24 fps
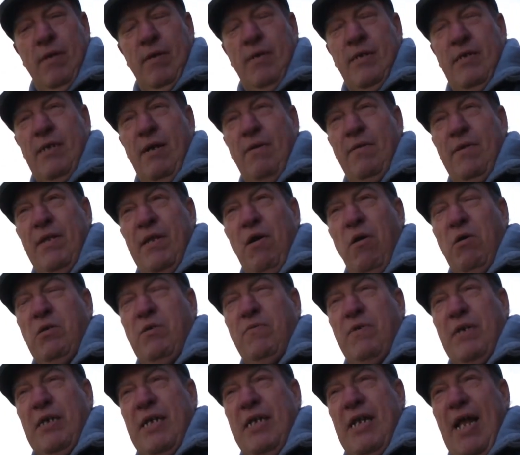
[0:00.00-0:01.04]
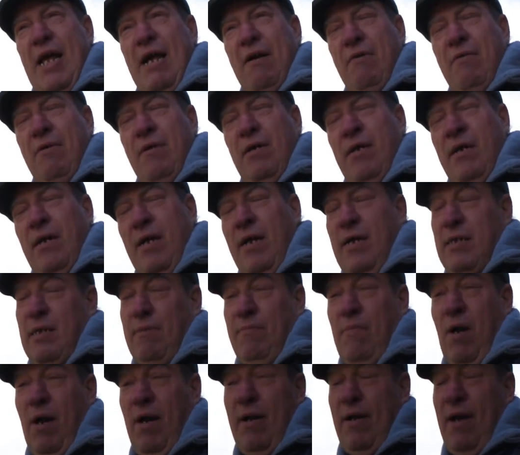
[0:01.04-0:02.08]
So the Oxford Canal is 1.5
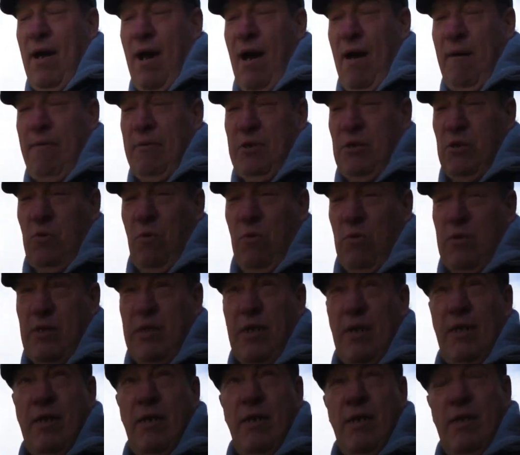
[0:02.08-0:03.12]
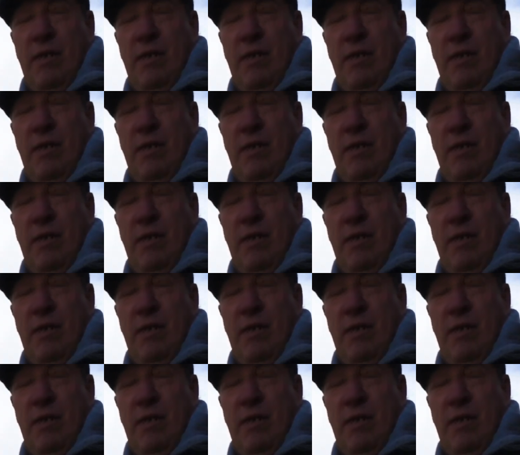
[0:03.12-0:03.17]
miles shorter